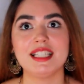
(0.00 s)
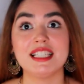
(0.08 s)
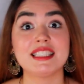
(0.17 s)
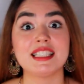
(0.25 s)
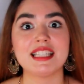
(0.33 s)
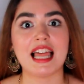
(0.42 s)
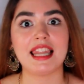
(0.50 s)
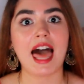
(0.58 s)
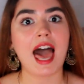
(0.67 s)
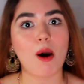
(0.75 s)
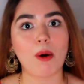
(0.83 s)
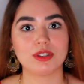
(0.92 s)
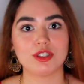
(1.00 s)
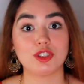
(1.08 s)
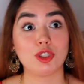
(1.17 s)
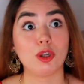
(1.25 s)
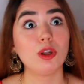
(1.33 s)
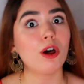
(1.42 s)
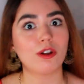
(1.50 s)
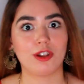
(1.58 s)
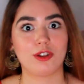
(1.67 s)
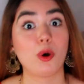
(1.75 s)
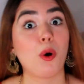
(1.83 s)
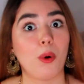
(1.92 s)
isn't allowed to
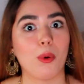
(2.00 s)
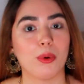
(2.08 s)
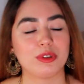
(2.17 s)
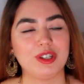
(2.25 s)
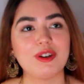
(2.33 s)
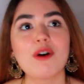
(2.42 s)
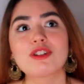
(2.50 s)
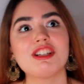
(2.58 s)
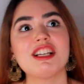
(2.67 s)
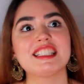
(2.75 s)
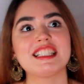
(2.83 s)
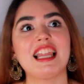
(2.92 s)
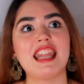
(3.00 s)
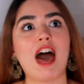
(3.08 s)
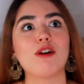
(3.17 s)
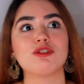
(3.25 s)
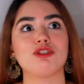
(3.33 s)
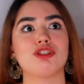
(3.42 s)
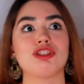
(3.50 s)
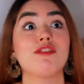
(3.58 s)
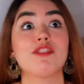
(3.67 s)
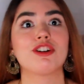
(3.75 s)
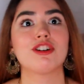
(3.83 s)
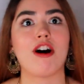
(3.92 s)
look cold, you know? She isn't allowed to
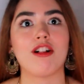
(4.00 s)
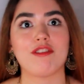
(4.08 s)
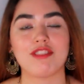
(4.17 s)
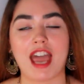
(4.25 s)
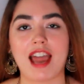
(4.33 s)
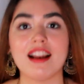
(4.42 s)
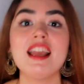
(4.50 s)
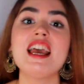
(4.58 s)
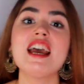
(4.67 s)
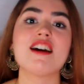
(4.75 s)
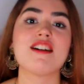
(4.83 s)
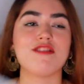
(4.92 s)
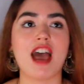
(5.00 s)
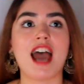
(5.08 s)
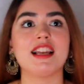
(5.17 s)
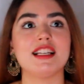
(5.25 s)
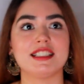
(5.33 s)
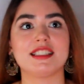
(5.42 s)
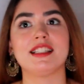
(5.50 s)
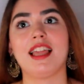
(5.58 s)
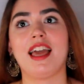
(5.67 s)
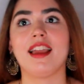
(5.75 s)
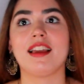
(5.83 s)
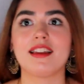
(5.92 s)
shiver and all of that, if that isn't
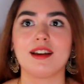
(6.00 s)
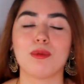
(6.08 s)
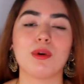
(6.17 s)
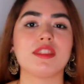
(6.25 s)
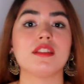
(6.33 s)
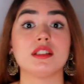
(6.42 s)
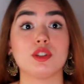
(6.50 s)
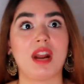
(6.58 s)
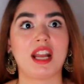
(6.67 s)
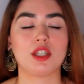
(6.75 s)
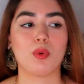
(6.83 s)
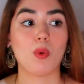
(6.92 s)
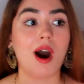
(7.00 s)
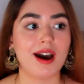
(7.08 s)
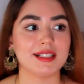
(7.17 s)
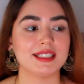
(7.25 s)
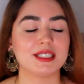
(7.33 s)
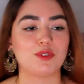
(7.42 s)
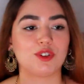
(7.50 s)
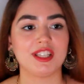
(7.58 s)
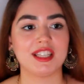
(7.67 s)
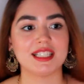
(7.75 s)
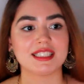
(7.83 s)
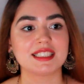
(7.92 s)
like what the director wants
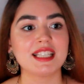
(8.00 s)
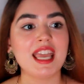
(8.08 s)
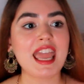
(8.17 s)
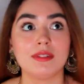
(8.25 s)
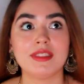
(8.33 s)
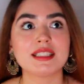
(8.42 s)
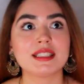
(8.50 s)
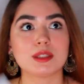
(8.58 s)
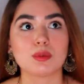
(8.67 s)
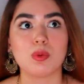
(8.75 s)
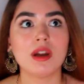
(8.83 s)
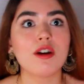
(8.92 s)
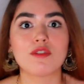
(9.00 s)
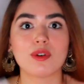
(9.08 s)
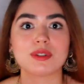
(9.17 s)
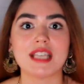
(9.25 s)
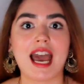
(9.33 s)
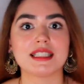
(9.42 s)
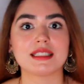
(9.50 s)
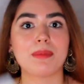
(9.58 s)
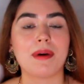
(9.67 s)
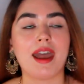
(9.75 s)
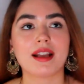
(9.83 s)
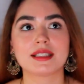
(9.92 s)
for this. And this is one of those
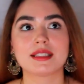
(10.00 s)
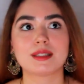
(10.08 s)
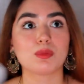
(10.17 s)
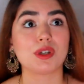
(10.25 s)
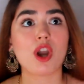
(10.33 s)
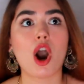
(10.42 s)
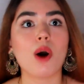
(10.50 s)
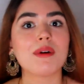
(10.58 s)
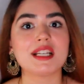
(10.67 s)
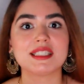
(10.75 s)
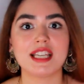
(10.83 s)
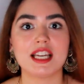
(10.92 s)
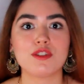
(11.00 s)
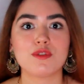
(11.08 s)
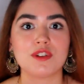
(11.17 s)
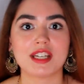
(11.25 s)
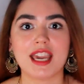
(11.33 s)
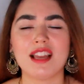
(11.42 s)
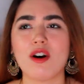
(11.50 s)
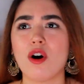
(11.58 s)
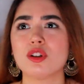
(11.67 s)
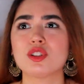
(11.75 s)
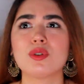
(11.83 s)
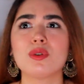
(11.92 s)
aspects we always tend to forget.
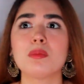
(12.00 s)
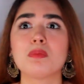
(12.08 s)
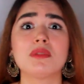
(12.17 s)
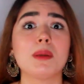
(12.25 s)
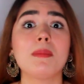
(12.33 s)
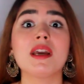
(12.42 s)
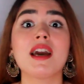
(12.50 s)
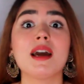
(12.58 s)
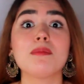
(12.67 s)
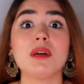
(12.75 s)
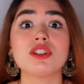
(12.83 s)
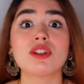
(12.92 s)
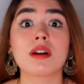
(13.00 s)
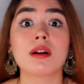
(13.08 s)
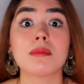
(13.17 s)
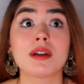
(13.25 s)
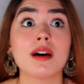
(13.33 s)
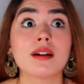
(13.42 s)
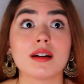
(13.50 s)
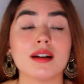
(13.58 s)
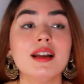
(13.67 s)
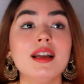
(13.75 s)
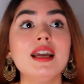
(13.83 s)
Also, Deepika and Besharam Rang,